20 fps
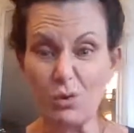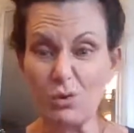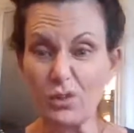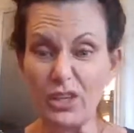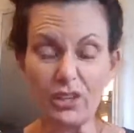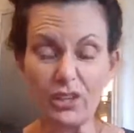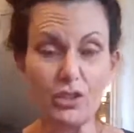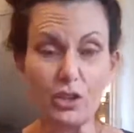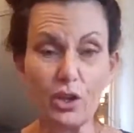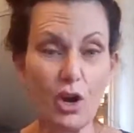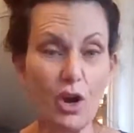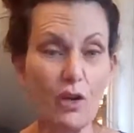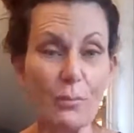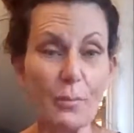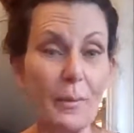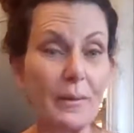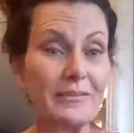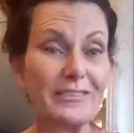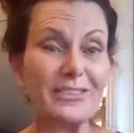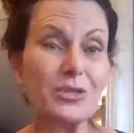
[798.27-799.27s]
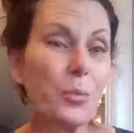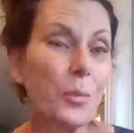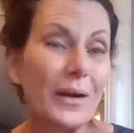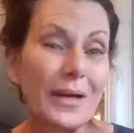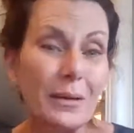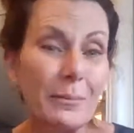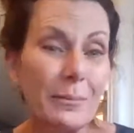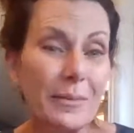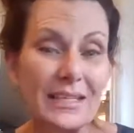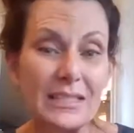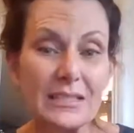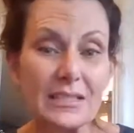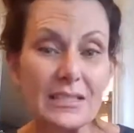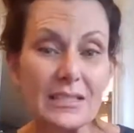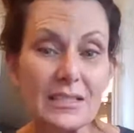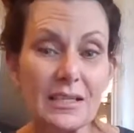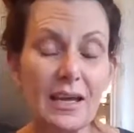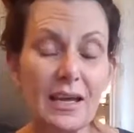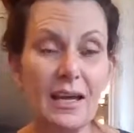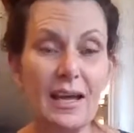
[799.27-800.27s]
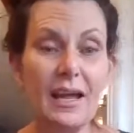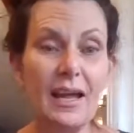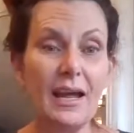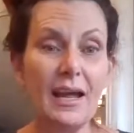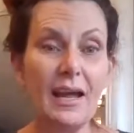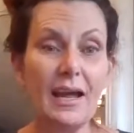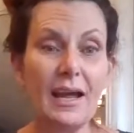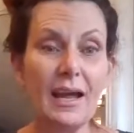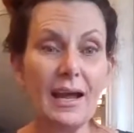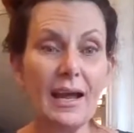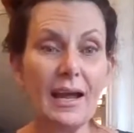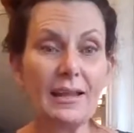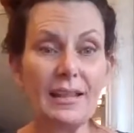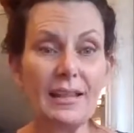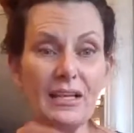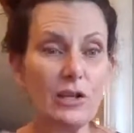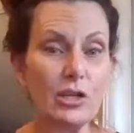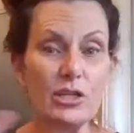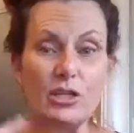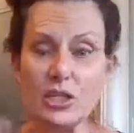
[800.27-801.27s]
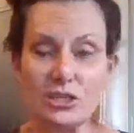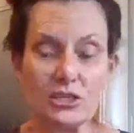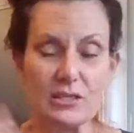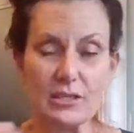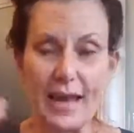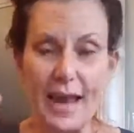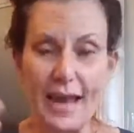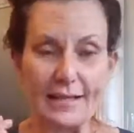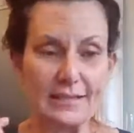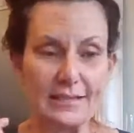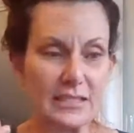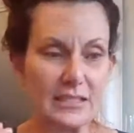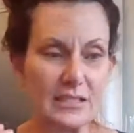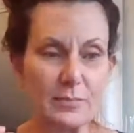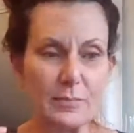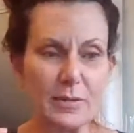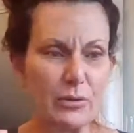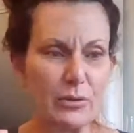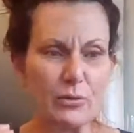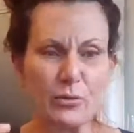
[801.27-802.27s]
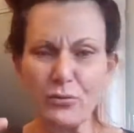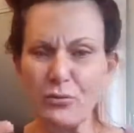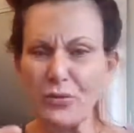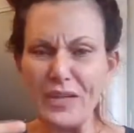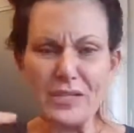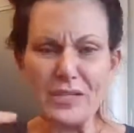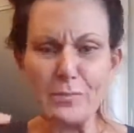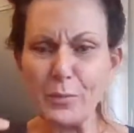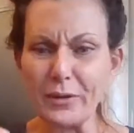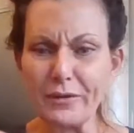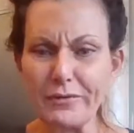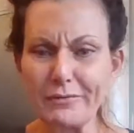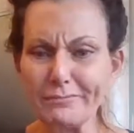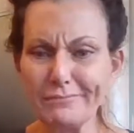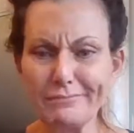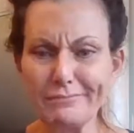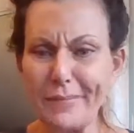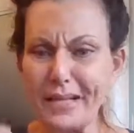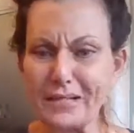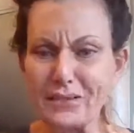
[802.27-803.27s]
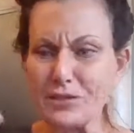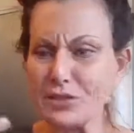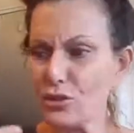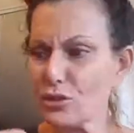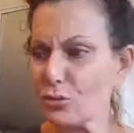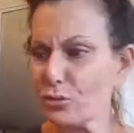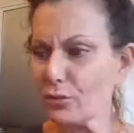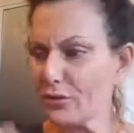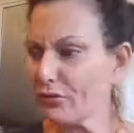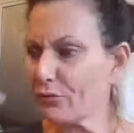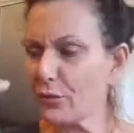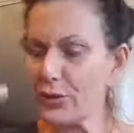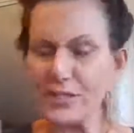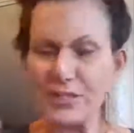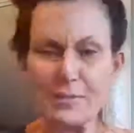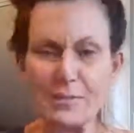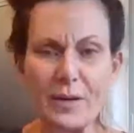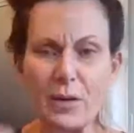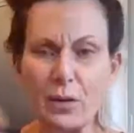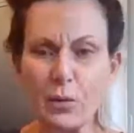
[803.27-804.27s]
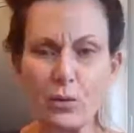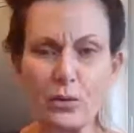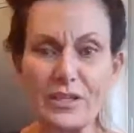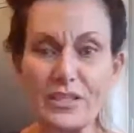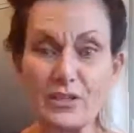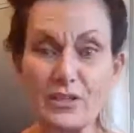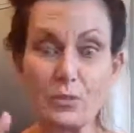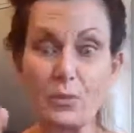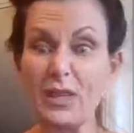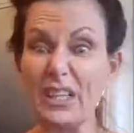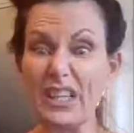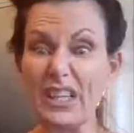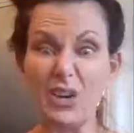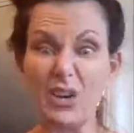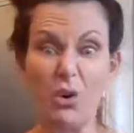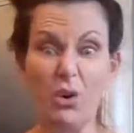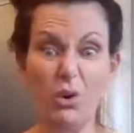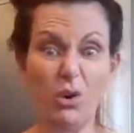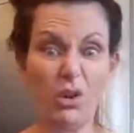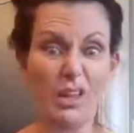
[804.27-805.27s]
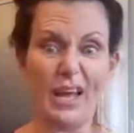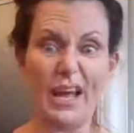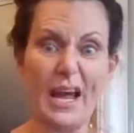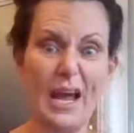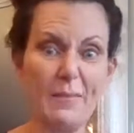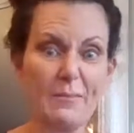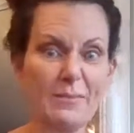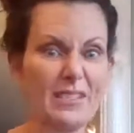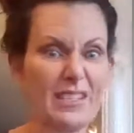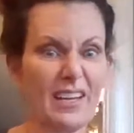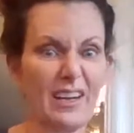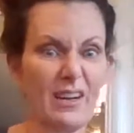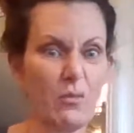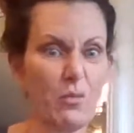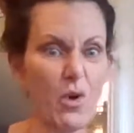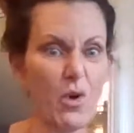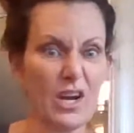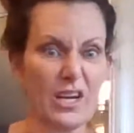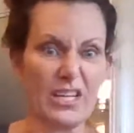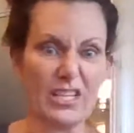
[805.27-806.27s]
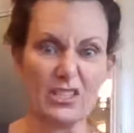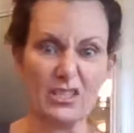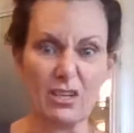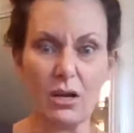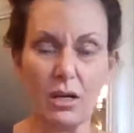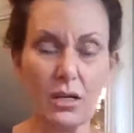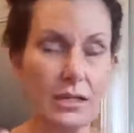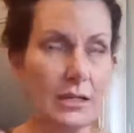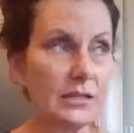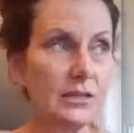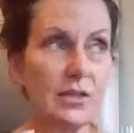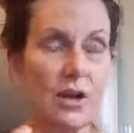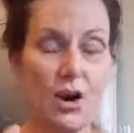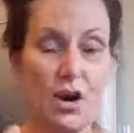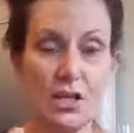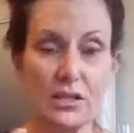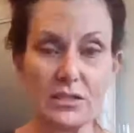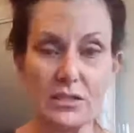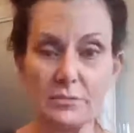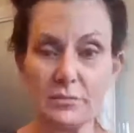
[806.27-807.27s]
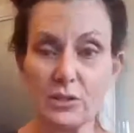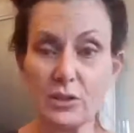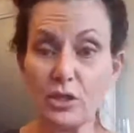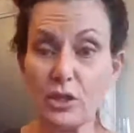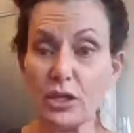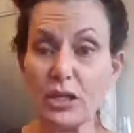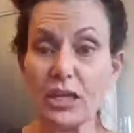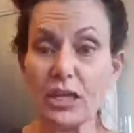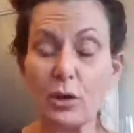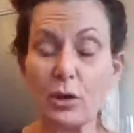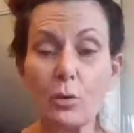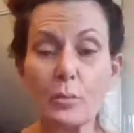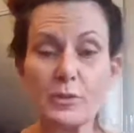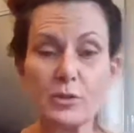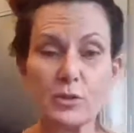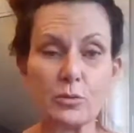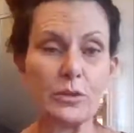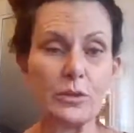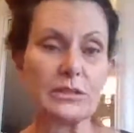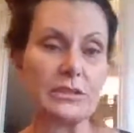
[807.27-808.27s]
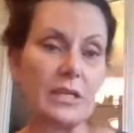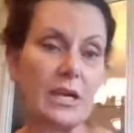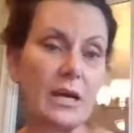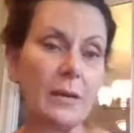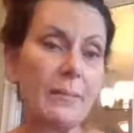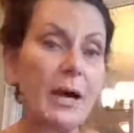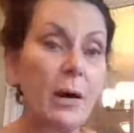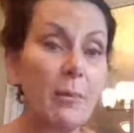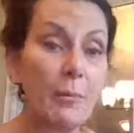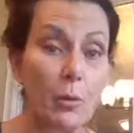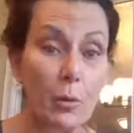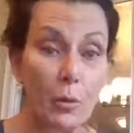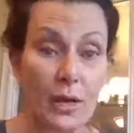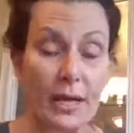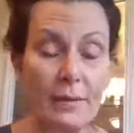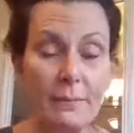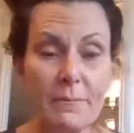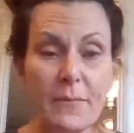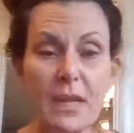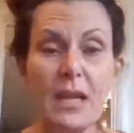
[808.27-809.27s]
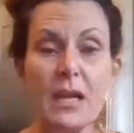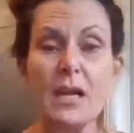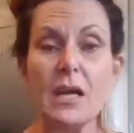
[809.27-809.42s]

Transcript: only on your call for about 20 minutes. And then you can just access me through Facebook Messenger with voicemail or this really cool app. It's like a walkie-talkie. It's awesome. So you can get almost real-time help, okay?